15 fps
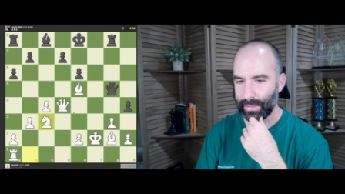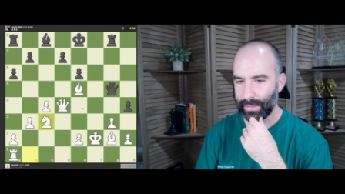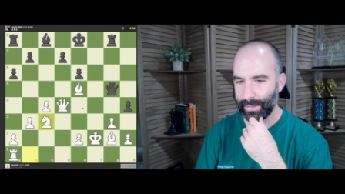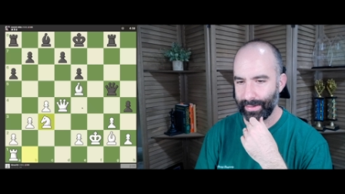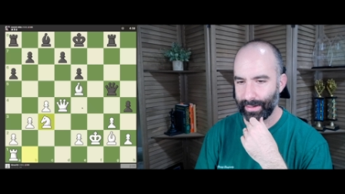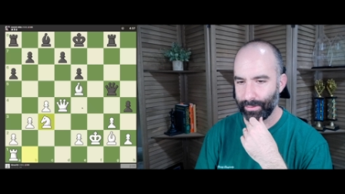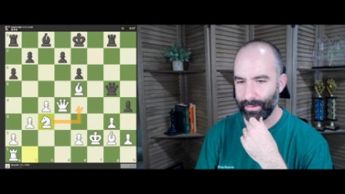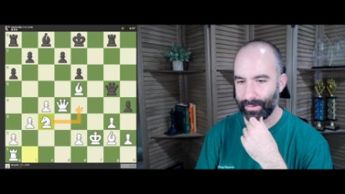And
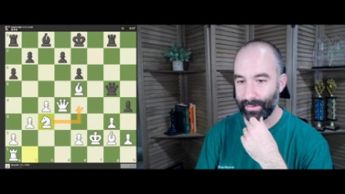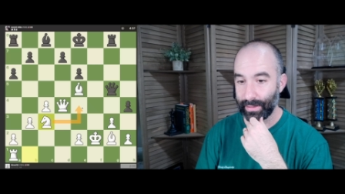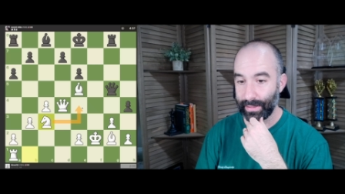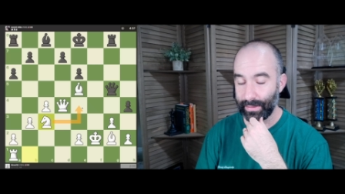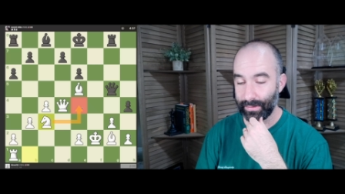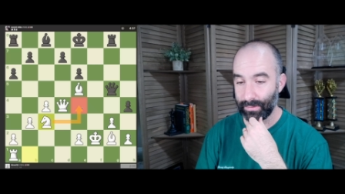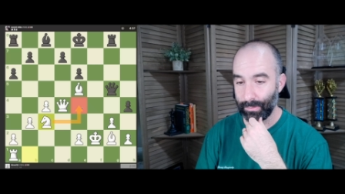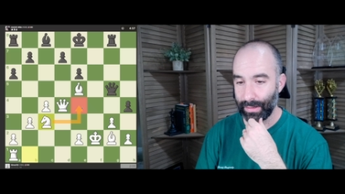now this knight
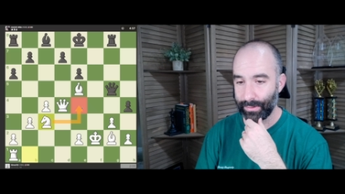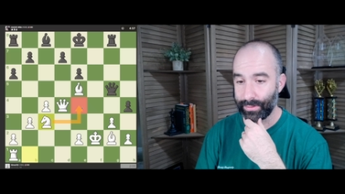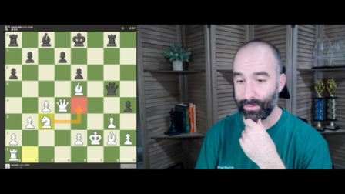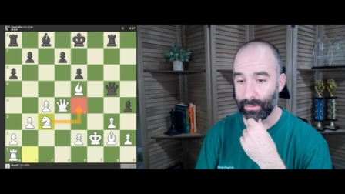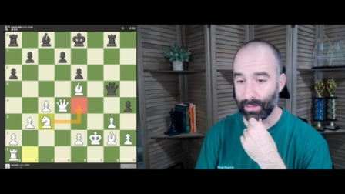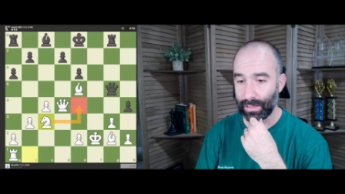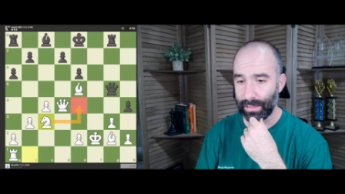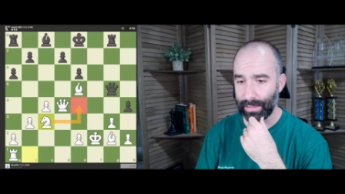is about
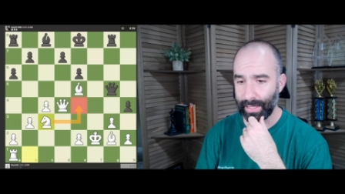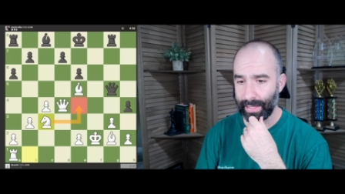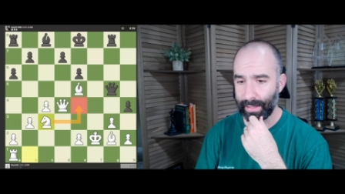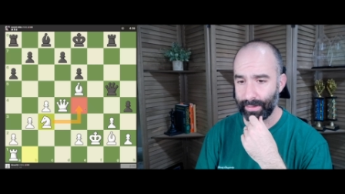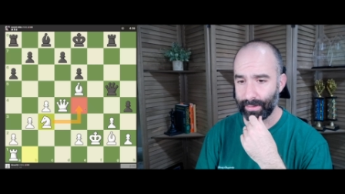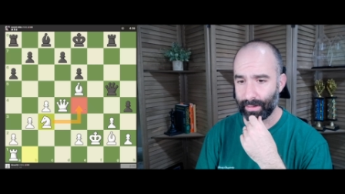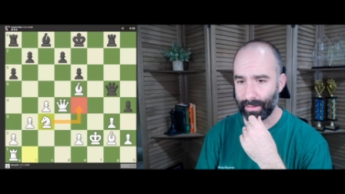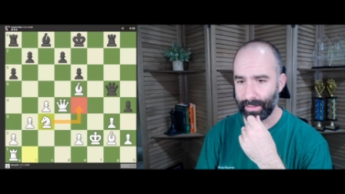to
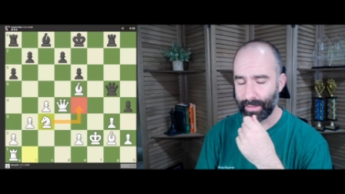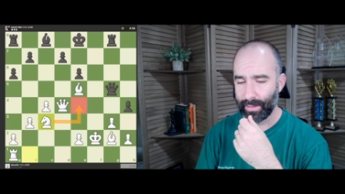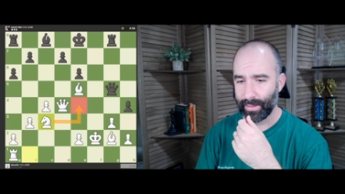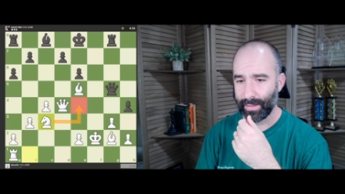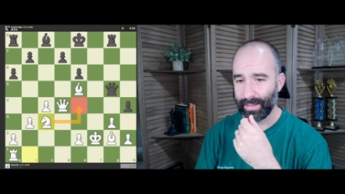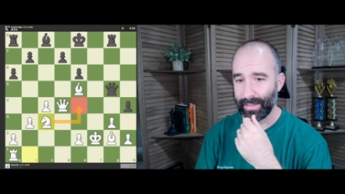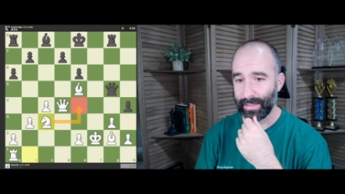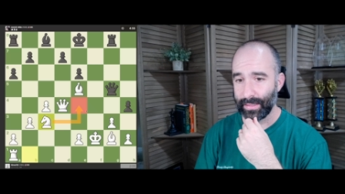land on
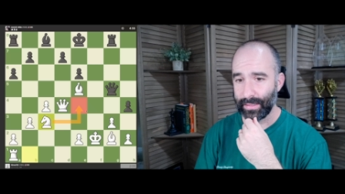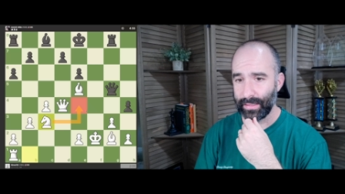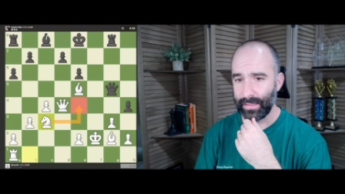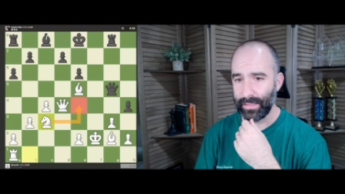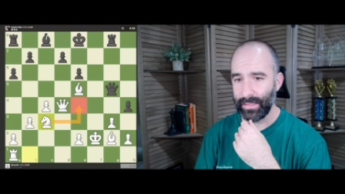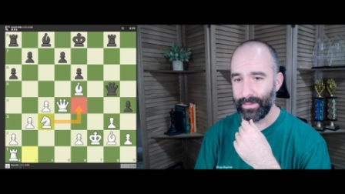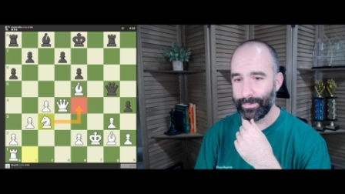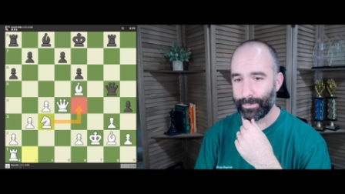
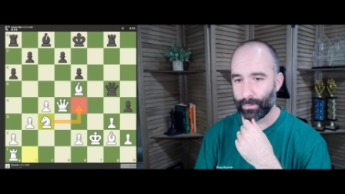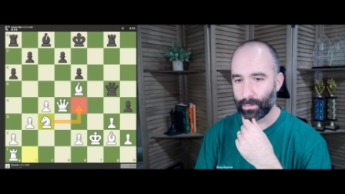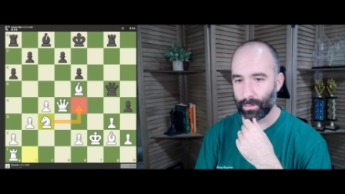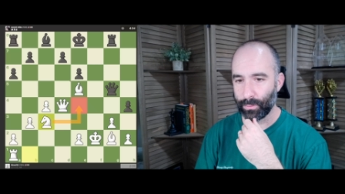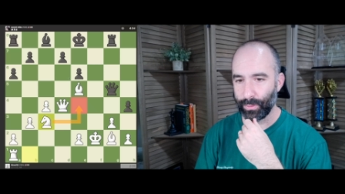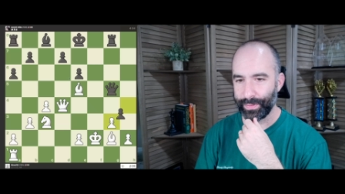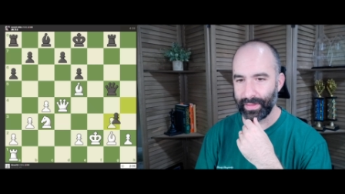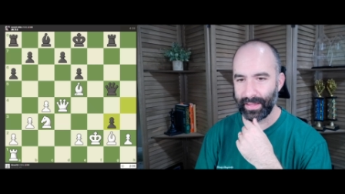e4
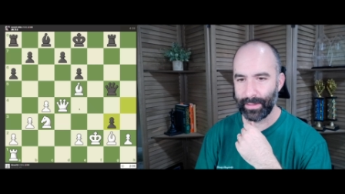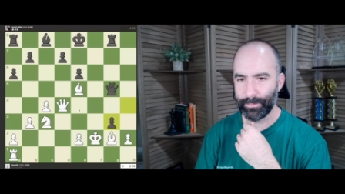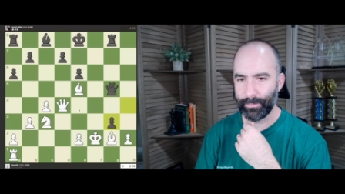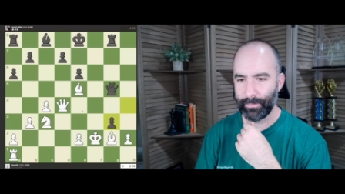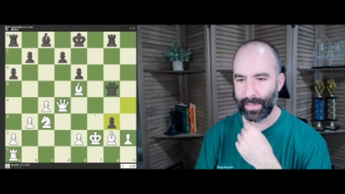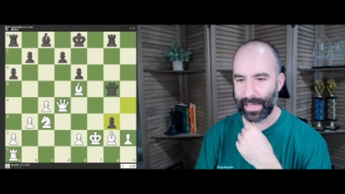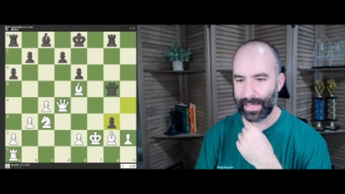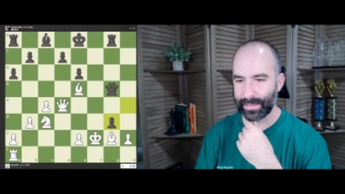with a
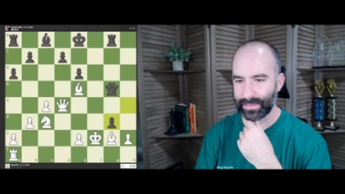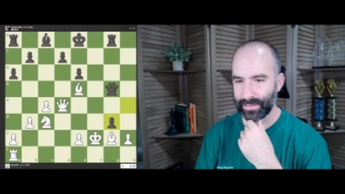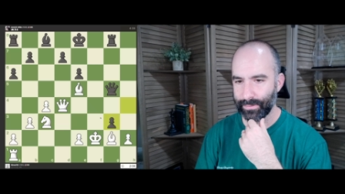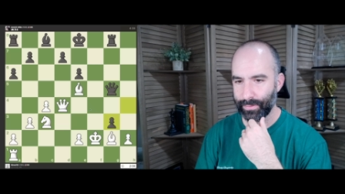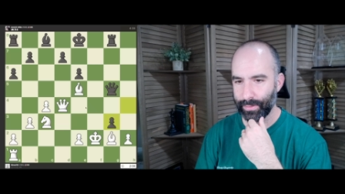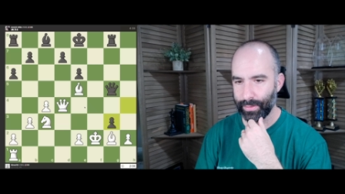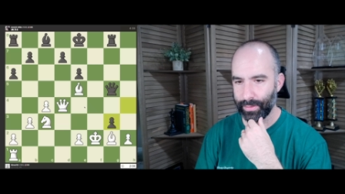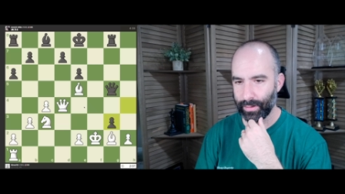massive
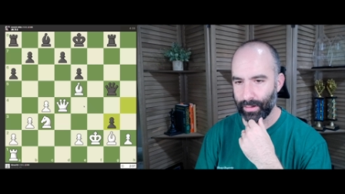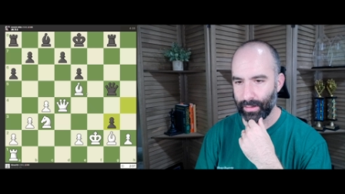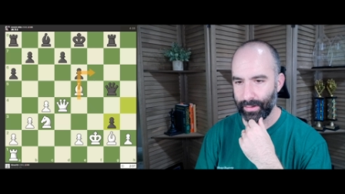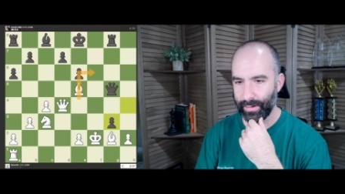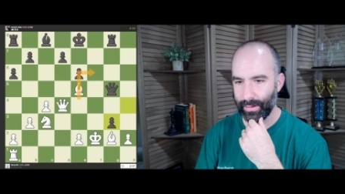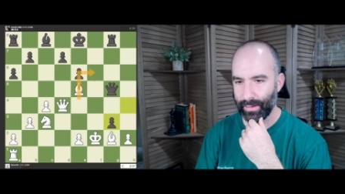thud.